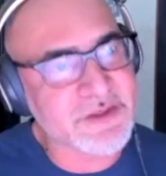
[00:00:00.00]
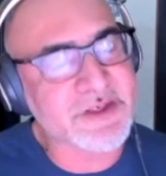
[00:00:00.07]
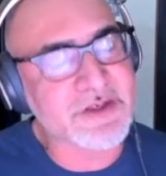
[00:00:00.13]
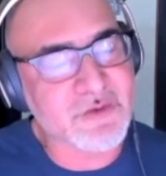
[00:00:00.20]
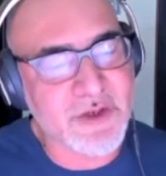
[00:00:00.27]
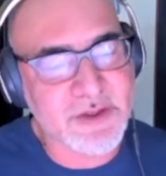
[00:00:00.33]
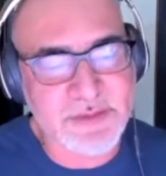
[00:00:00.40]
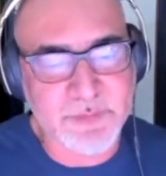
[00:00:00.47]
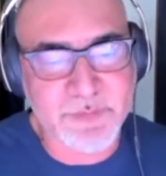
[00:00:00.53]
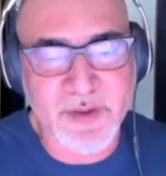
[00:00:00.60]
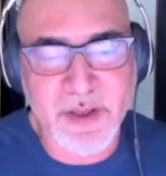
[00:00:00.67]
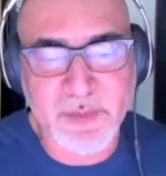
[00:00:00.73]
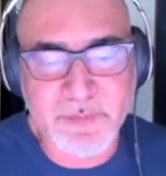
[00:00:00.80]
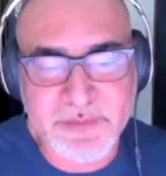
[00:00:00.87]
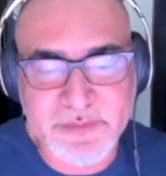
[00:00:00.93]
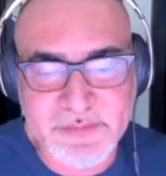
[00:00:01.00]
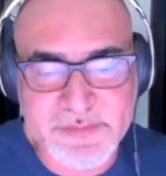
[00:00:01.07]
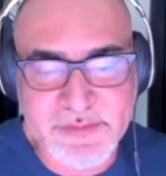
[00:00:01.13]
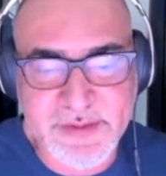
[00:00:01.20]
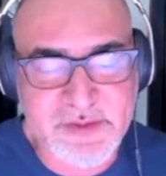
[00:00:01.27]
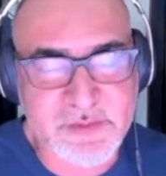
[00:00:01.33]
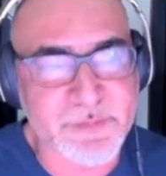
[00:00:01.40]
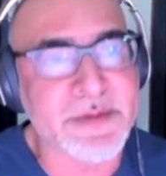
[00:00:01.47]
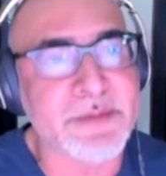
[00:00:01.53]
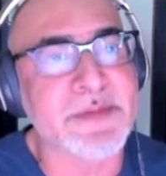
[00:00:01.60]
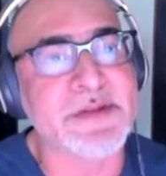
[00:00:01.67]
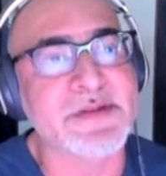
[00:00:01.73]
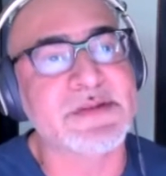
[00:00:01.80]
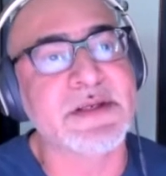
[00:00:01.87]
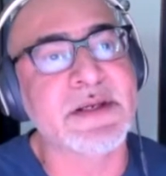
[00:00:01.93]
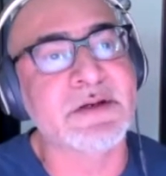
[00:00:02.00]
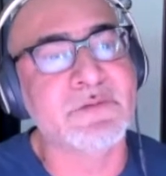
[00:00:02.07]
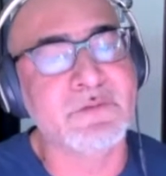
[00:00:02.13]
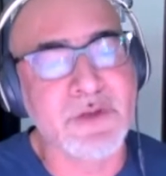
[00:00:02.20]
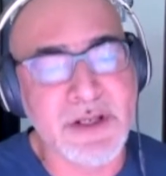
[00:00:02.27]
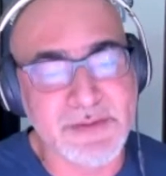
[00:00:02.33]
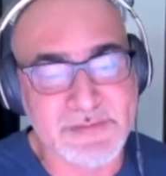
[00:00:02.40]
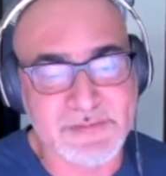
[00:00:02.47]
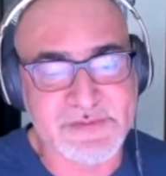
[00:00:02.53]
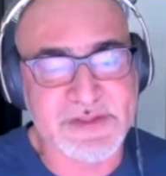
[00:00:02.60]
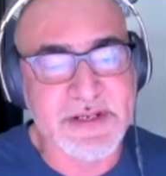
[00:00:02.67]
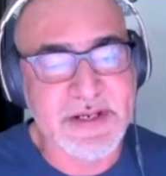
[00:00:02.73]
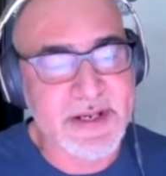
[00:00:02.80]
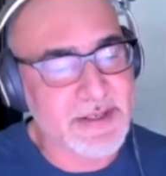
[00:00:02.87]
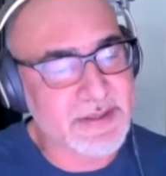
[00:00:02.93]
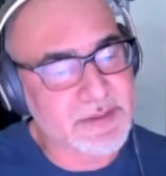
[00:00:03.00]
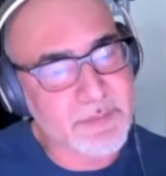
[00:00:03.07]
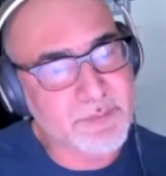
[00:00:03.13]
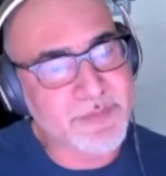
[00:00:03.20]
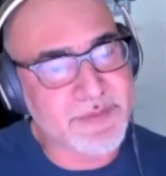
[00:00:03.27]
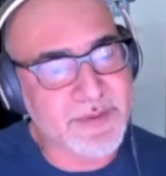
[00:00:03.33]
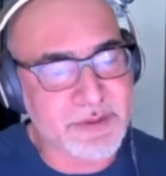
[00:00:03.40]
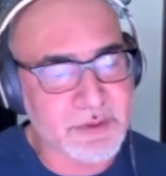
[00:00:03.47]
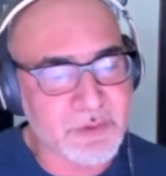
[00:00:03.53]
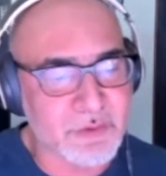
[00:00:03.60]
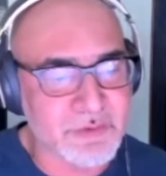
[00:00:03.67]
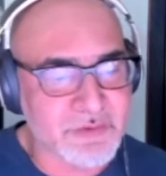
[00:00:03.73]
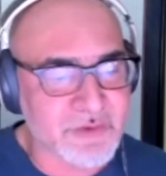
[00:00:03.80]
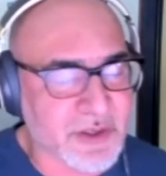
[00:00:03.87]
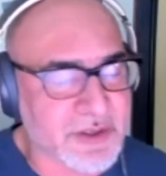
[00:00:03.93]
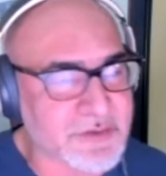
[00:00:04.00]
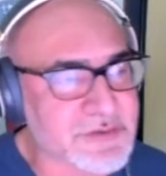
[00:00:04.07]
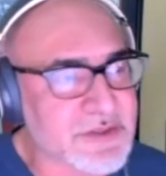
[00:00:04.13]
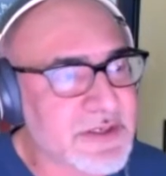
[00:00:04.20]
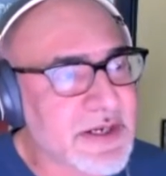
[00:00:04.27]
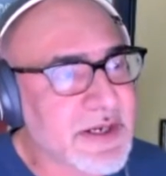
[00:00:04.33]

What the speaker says: track the parameters in experiments and runs and compare and contrast.